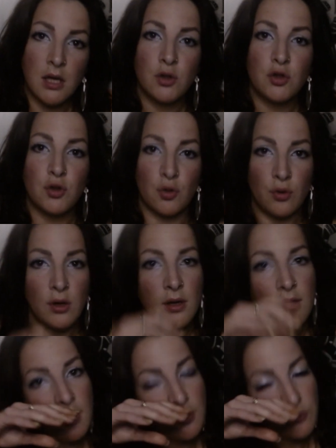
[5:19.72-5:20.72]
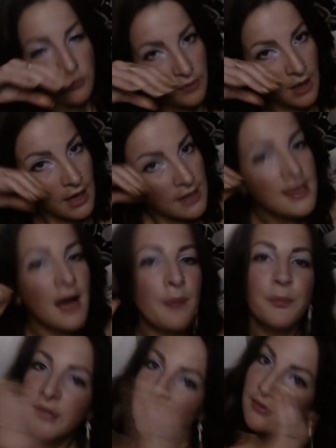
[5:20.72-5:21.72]
So, dry up
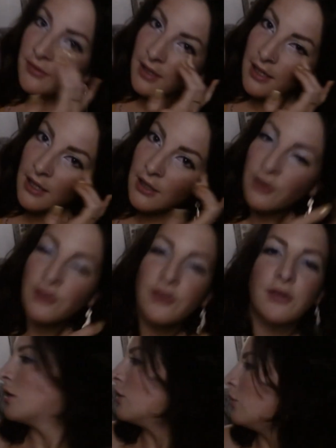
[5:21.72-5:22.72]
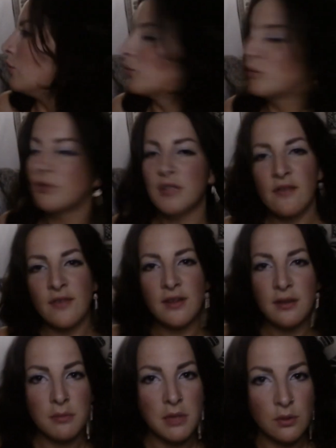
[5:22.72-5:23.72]
the tears, look yourself at the
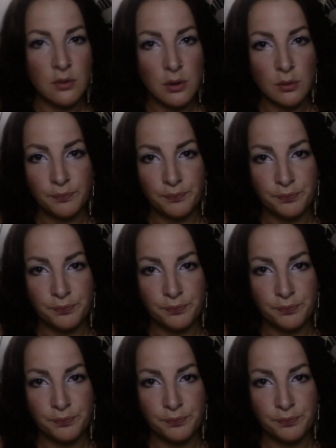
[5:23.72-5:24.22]
mirror,